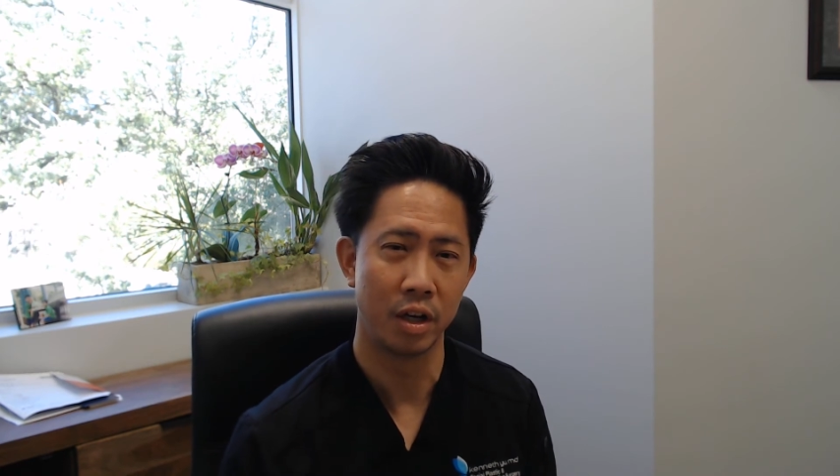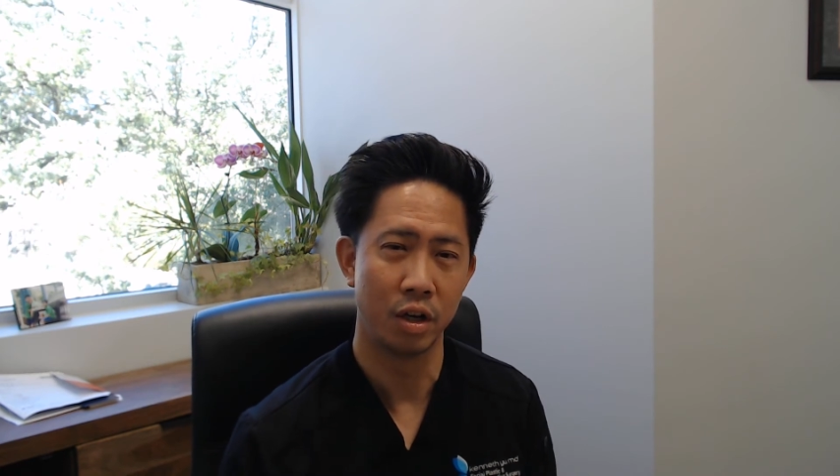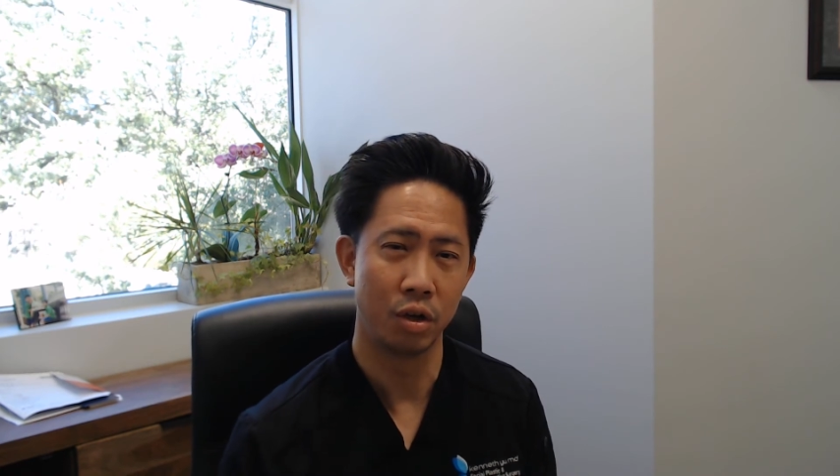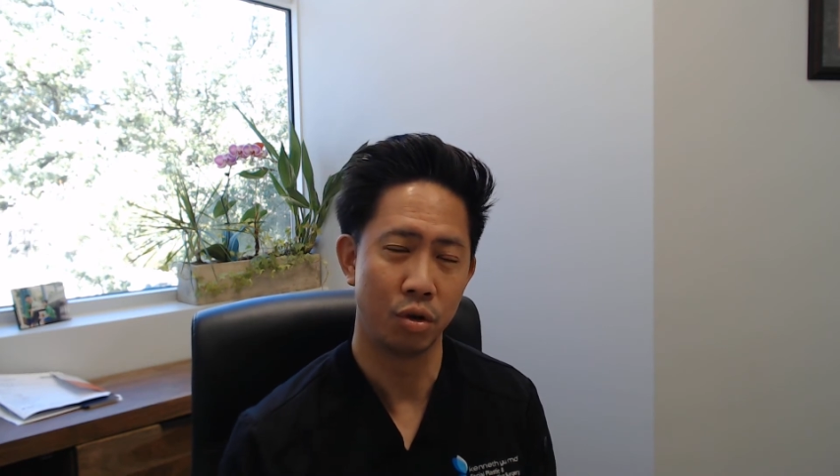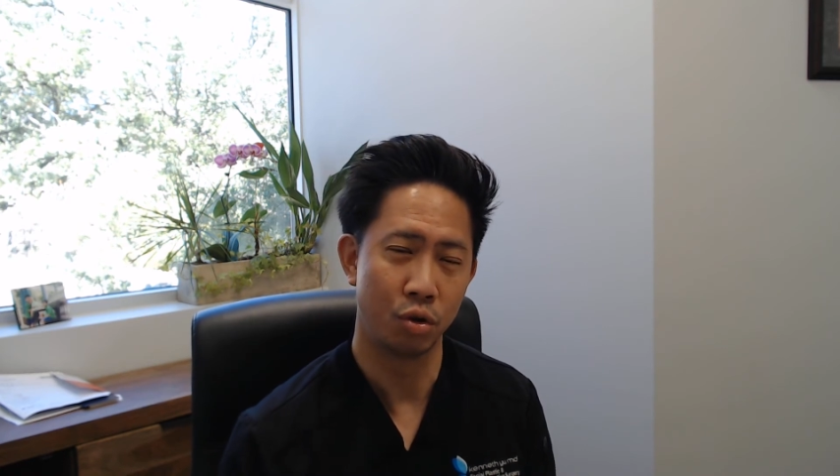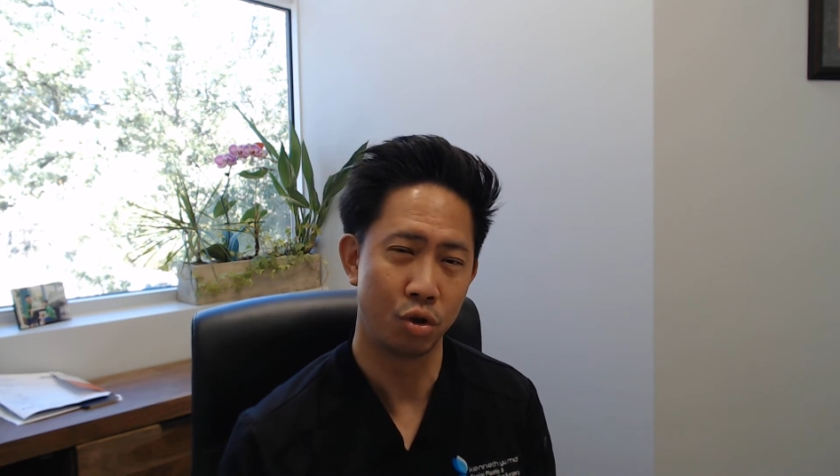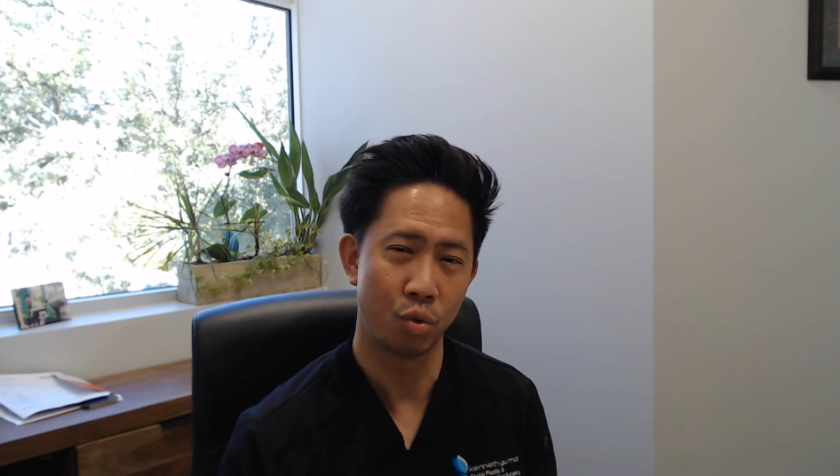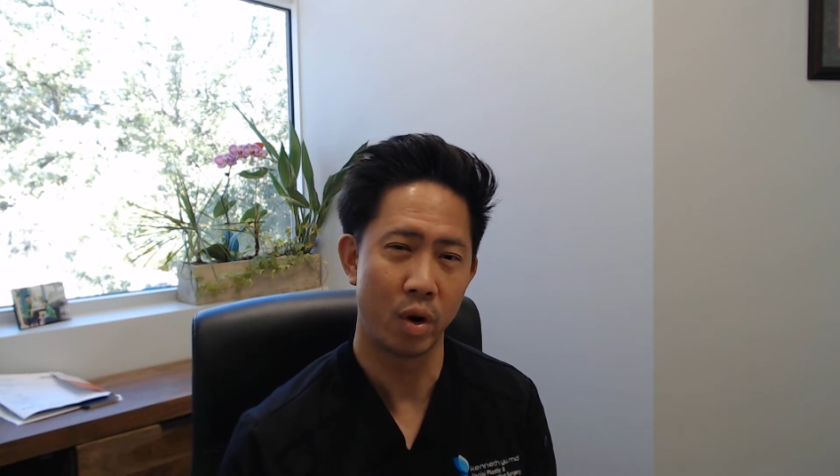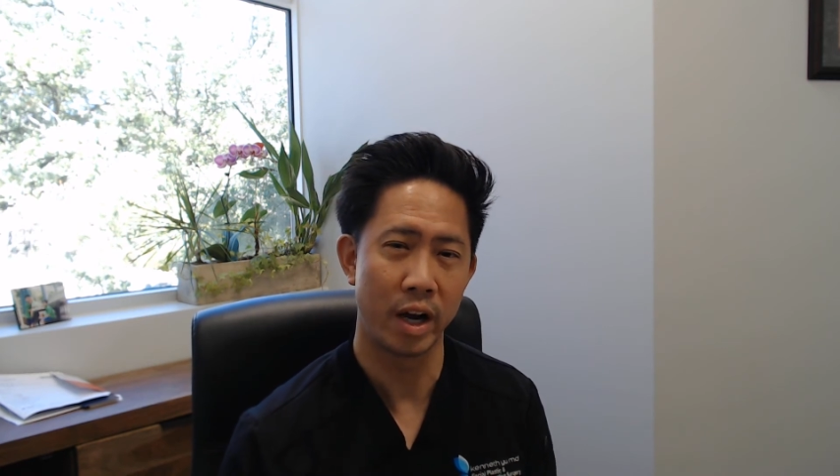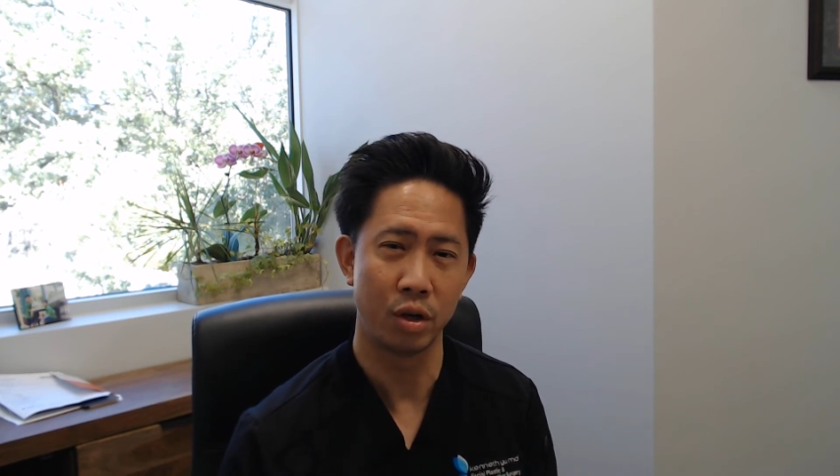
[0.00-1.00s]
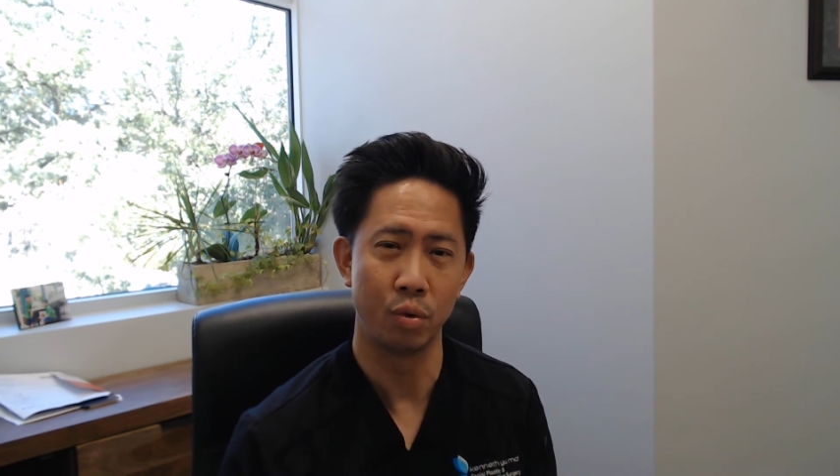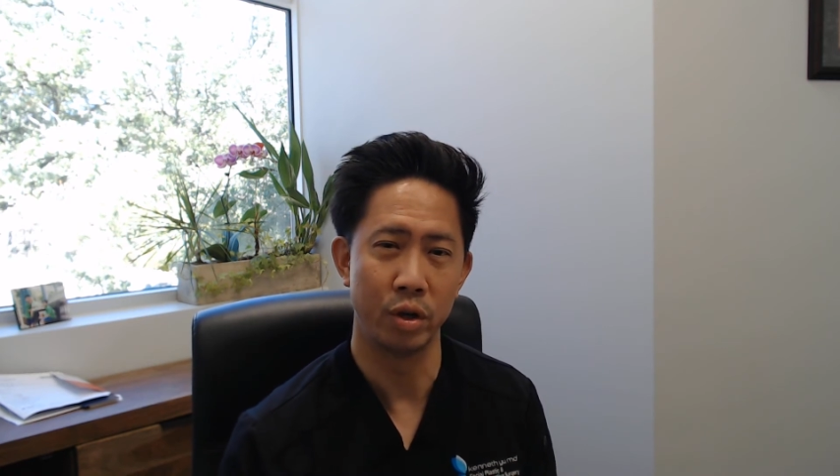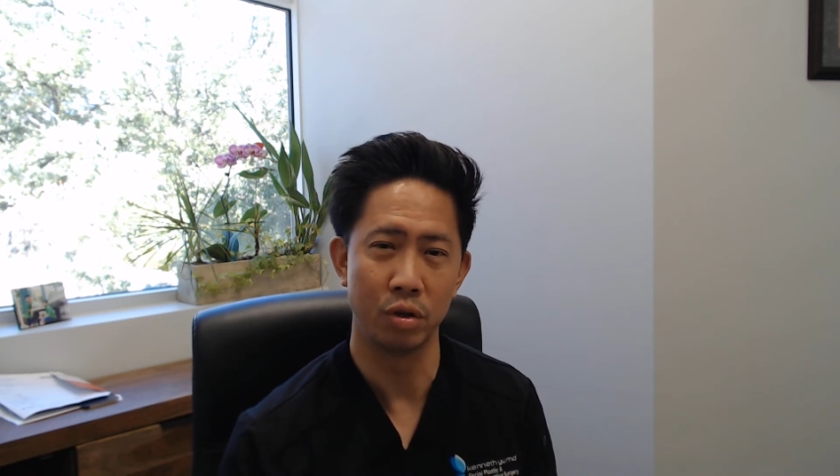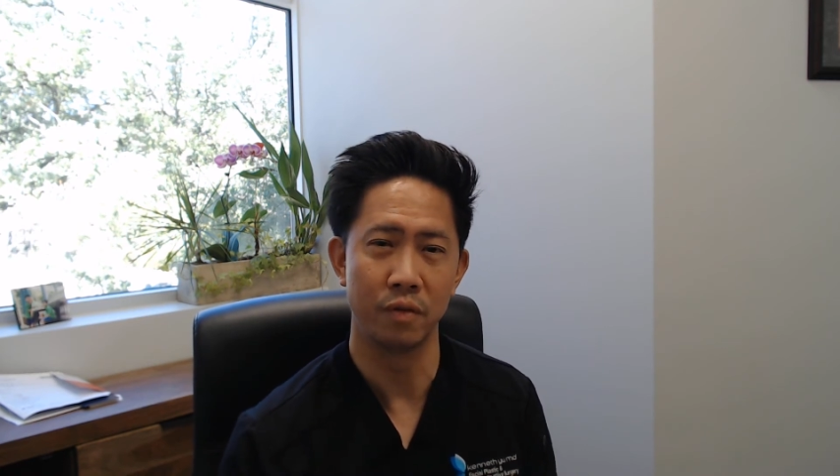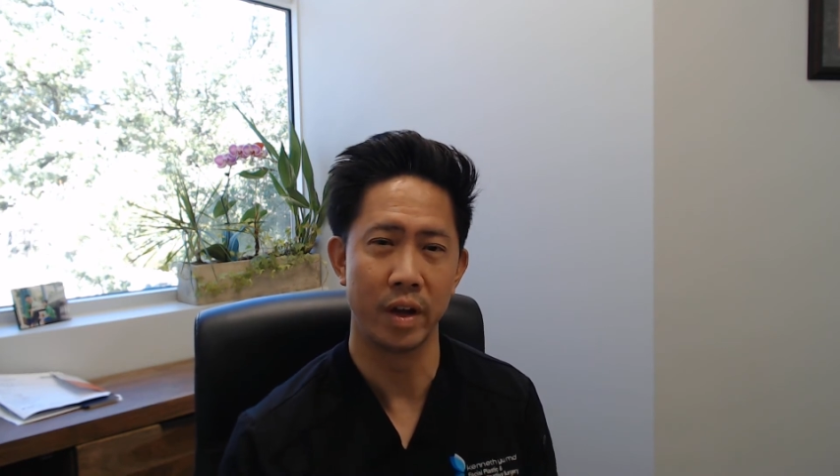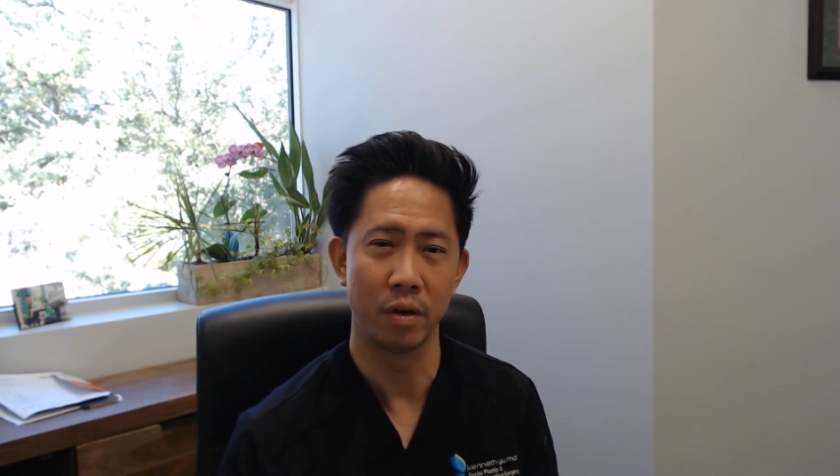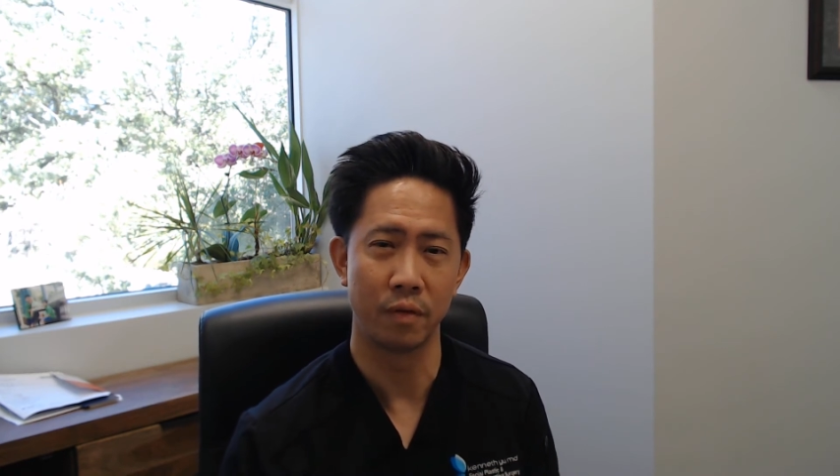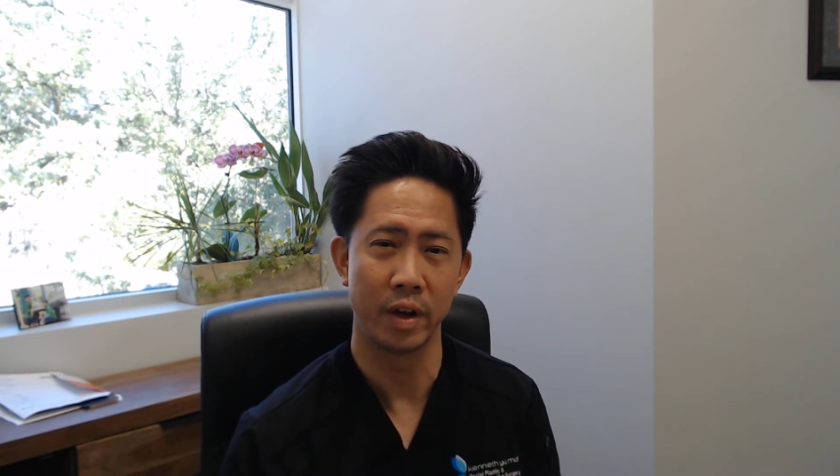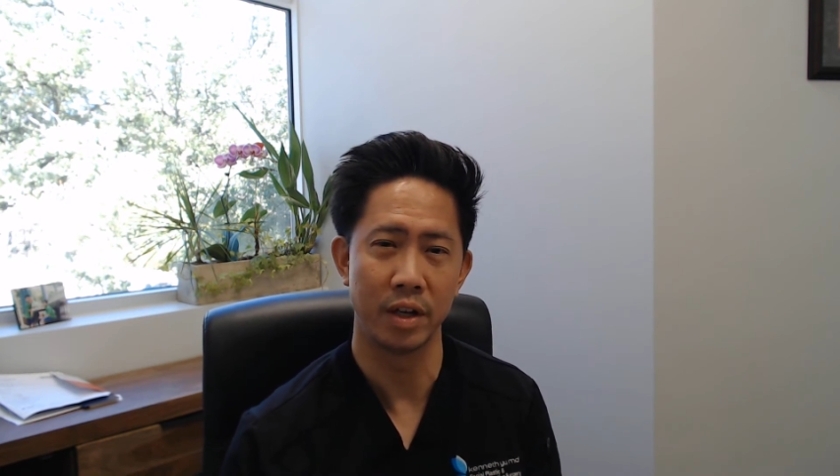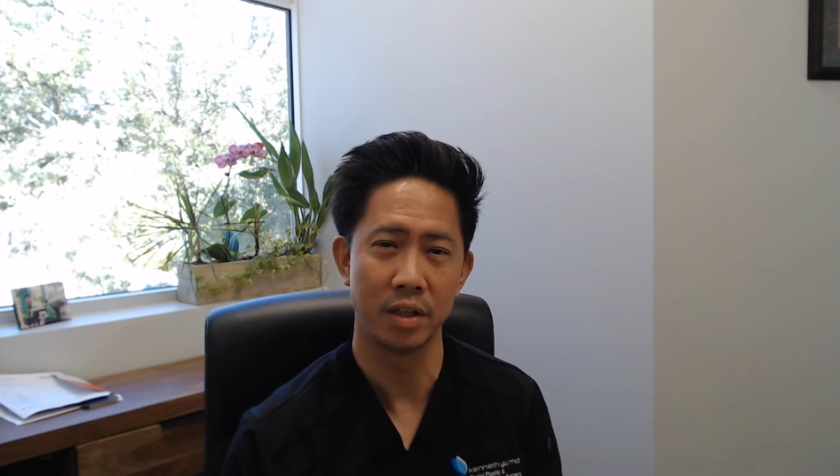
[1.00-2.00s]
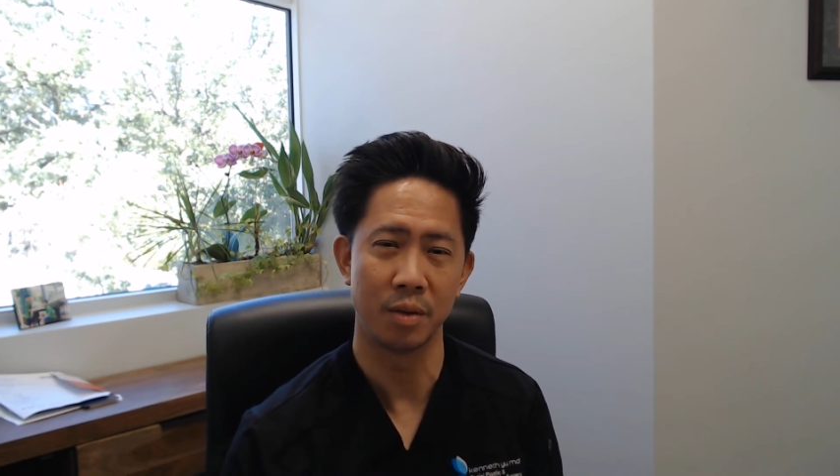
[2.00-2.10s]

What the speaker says: to try to rejuvenate your face